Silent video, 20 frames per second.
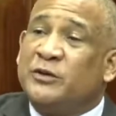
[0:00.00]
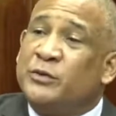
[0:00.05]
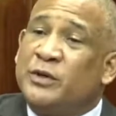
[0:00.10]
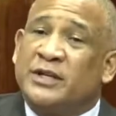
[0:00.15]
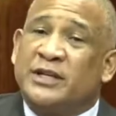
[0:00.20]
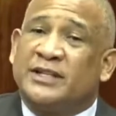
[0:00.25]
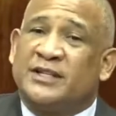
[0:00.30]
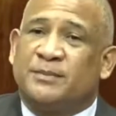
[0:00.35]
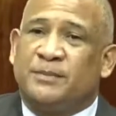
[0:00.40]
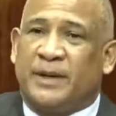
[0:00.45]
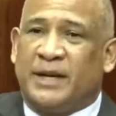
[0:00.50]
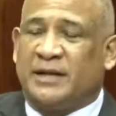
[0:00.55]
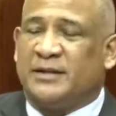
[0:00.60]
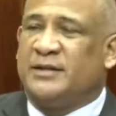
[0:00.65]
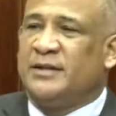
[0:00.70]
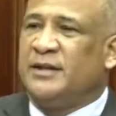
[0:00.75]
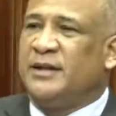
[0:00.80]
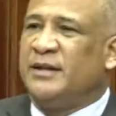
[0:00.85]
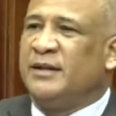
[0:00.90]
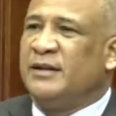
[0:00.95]
Workers
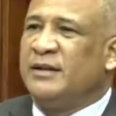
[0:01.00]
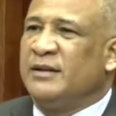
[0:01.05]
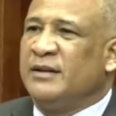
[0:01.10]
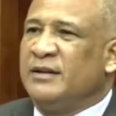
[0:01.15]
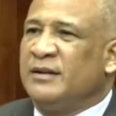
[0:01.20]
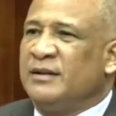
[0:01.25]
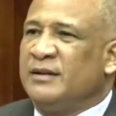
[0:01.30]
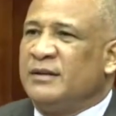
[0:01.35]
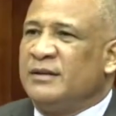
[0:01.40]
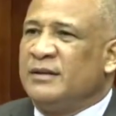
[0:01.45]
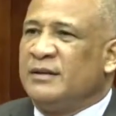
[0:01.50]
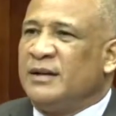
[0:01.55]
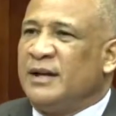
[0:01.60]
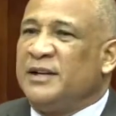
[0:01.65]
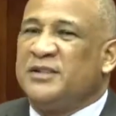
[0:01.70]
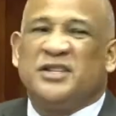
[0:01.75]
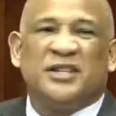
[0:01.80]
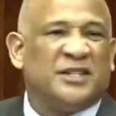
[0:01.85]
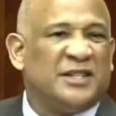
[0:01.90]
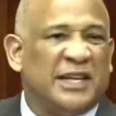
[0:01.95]
Party.
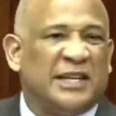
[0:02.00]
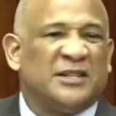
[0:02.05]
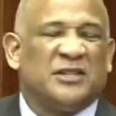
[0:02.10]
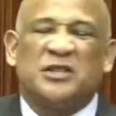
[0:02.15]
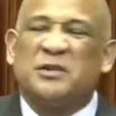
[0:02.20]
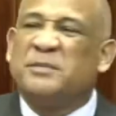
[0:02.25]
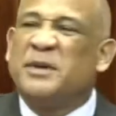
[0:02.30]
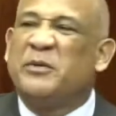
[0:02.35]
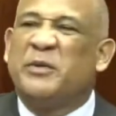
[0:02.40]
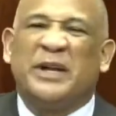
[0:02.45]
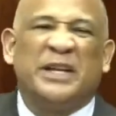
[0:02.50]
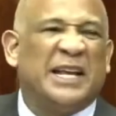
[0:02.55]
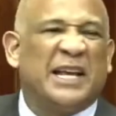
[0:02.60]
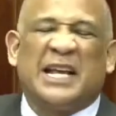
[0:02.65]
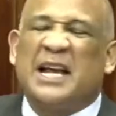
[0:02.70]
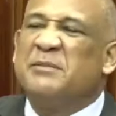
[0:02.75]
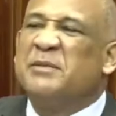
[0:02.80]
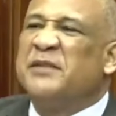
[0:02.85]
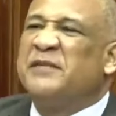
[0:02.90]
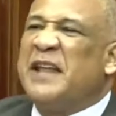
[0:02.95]
And she says to me, when they
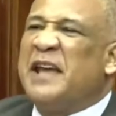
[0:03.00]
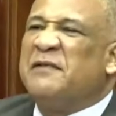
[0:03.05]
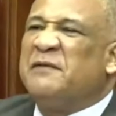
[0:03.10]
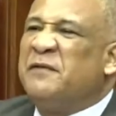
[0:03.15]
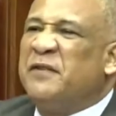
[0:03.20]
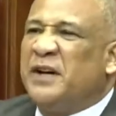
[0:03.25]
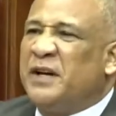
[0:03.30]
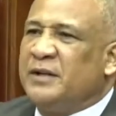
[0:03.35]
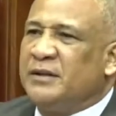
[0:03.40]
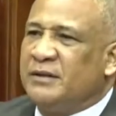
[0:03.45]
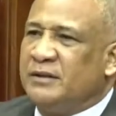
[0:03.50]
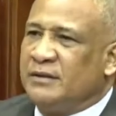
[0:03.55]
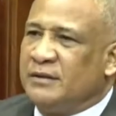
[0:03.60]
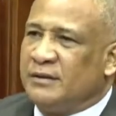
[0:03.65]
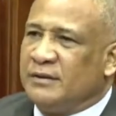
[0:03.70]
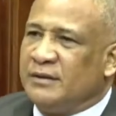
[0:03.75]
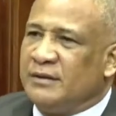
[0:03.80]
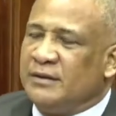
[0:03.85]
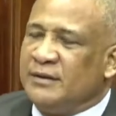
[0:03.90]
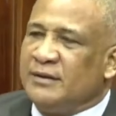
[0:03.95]
come with their van
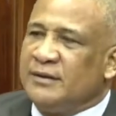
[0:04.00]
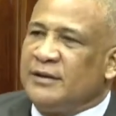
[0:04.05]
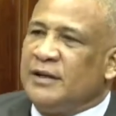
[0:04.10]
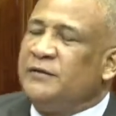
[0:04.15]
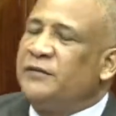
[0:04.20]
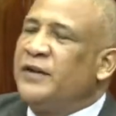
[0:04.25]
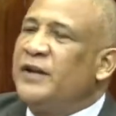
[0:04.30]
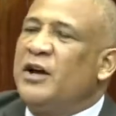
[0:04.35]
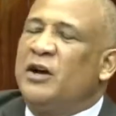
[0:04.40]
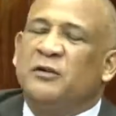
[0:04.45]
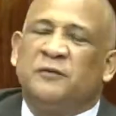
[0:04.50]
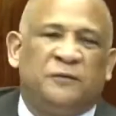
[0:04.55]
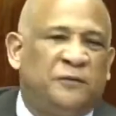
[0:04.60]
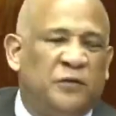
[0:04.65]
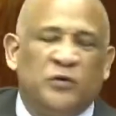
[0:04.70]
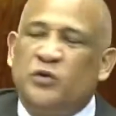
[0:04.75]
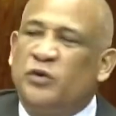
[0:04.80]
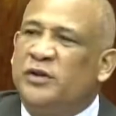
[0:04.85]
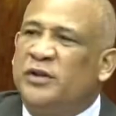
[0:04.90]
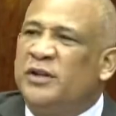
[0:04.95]
giving out
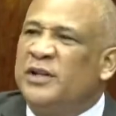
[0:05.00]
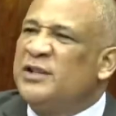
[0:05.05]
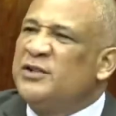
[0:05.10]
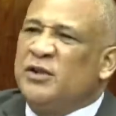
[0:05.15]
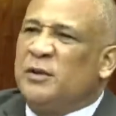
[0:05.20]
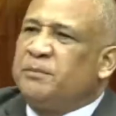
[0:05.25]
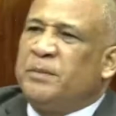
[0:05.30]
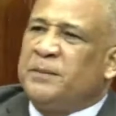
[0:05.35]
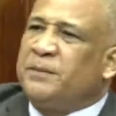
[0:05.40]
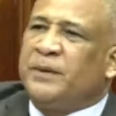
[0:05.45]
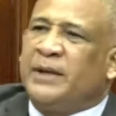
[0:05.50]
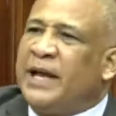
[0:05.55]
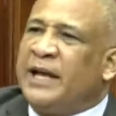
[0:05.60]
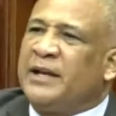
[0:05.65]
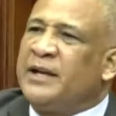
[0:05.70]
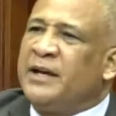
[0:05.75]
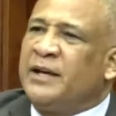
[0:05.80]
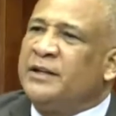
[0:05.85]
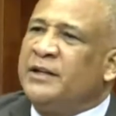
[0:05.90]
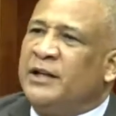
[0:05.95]
food, it's not people
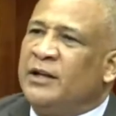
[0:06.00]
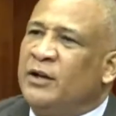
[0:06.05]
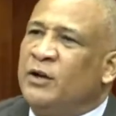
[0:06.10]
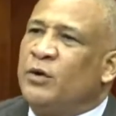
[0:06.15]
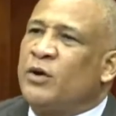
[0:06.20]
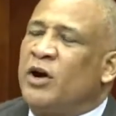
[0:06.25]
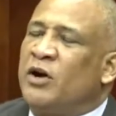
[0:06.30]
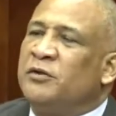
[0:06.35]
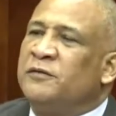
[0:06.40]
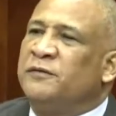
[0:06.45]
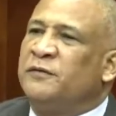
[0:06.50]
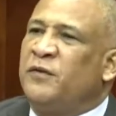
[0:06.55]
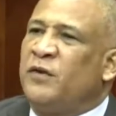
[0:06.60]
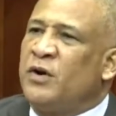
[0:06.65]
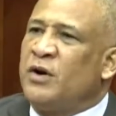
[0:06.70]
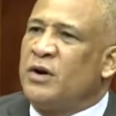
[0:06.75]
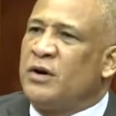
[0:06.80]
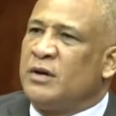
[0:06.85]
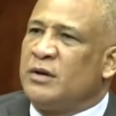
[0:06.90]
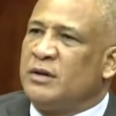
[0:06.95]
like her they look out
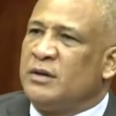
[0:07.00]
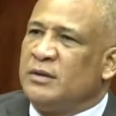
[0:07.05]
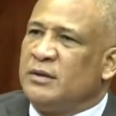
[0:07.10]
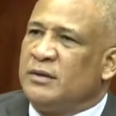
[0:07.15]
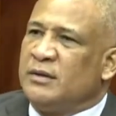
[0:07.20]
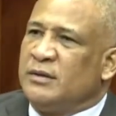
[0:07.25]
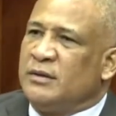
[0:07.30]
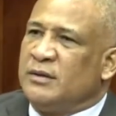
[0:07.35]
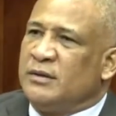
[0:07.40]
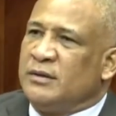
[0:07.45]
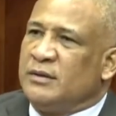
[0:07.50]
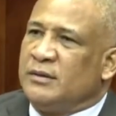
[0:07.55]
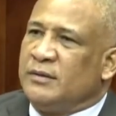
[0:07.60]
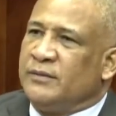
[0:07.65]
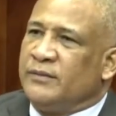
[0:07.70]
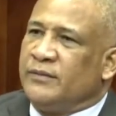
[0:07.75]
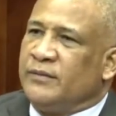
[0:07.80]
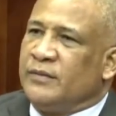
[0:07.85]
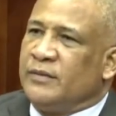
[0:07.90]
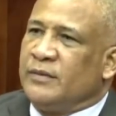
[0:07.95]
for.
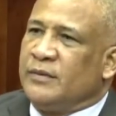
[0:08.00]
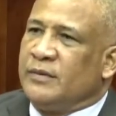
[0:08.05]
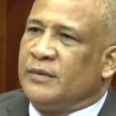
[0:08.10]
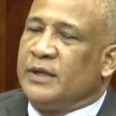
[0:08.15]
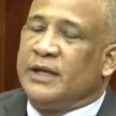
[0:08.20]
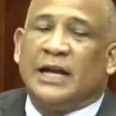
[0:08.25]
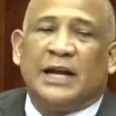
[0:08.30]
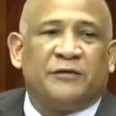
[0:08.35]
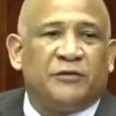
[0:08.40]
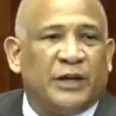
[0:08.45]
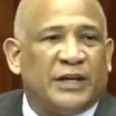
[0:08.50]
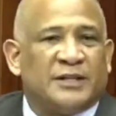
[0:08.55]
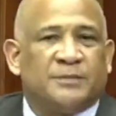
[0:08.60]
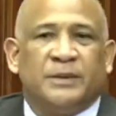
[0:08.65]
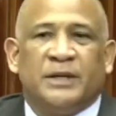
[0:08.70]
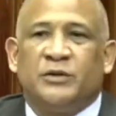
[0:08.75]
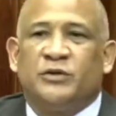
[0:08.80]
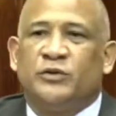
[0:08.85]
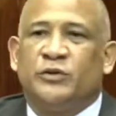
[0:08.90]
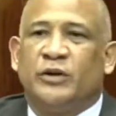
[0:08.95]
And I have to
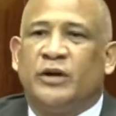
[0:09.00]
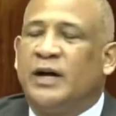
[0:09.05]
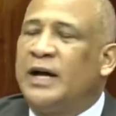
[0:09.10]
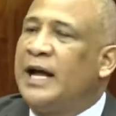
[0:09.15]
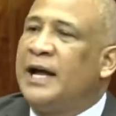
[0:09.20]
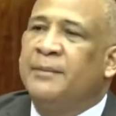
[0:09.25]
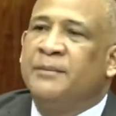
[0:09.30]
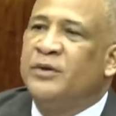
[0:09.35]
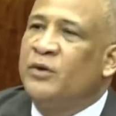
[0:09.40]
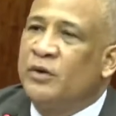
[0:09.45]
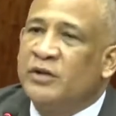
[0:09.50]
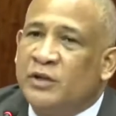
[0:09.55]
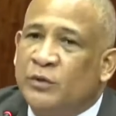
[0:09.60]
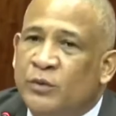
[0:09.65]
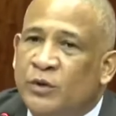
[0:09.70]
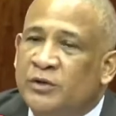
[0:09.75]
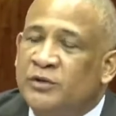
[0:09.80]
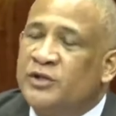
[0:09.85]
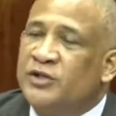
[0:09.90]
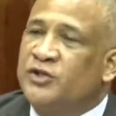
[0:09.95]
explain to you, I'm not the
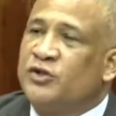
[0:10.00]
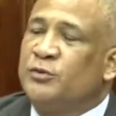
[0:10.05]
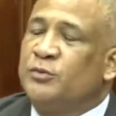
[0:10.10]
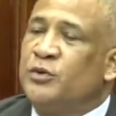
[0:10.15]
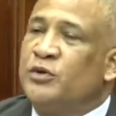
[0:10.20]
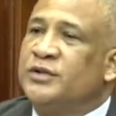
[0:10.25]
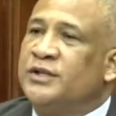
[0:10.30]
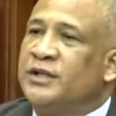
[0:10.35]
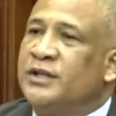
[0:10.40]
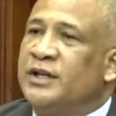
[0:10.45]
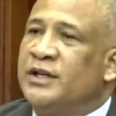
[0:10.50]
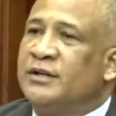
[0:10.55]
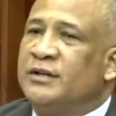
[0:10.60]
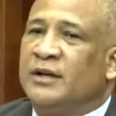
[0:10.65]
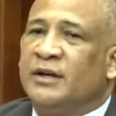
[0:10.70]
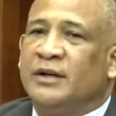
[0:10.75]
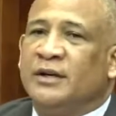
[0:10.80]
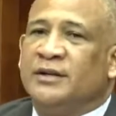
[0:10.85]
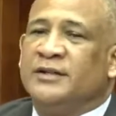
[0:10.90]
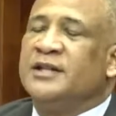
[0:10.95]
one distributing it.
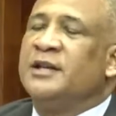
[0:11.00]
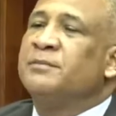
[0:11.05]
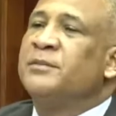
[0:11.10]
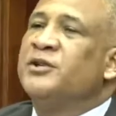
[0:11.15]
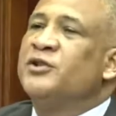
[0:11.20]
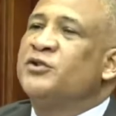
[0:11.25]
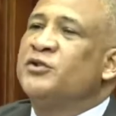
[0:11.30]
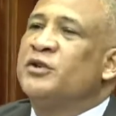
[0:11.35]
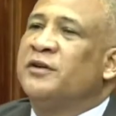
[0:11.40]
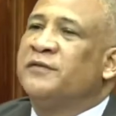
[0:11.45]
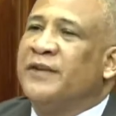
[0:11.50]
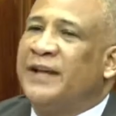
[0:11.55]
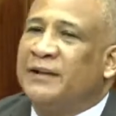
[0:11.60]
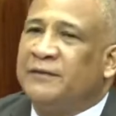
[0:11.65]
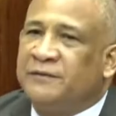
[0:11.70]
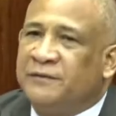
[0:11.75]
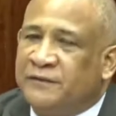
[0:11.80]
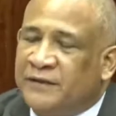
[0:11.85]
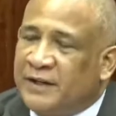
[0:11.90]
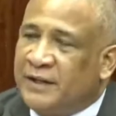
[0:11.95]
It's a Ministry of
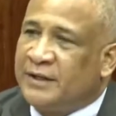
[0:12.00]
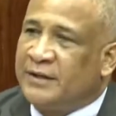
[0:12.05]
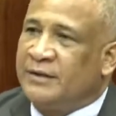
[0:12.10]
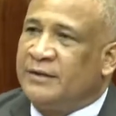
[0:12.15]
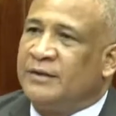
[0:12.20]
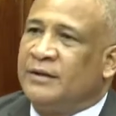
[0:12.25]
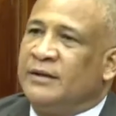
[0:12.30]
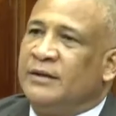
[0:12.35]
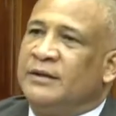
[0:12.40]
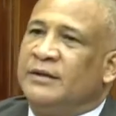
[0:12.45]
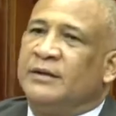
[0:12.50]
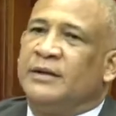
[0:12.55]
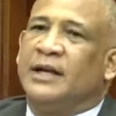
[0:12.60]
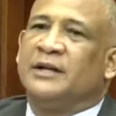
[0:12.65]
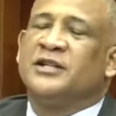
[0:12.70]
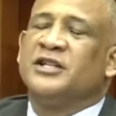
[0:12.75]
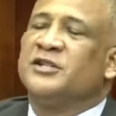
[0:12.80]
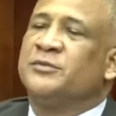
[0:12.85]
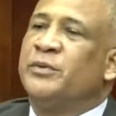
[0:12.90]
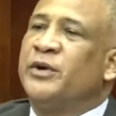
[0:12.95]
Health van
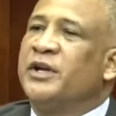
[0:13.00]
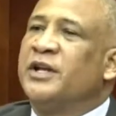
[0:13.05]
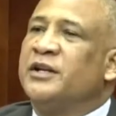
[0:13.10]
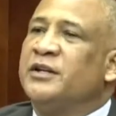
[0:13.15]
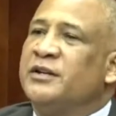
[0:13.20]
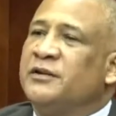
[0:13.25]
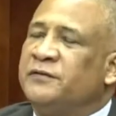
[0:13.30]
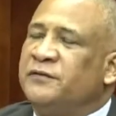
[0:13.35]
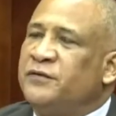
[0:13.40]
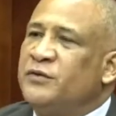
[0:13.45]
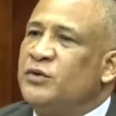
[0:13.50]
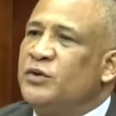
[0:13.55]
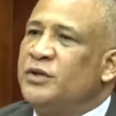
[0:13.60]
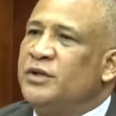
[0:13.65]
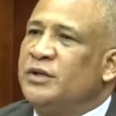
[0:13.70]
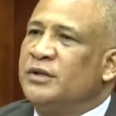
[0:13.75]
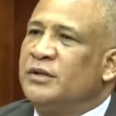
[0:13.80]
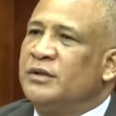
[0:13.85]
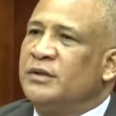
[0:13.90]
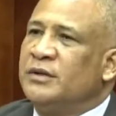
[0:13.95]
that is bringing the food.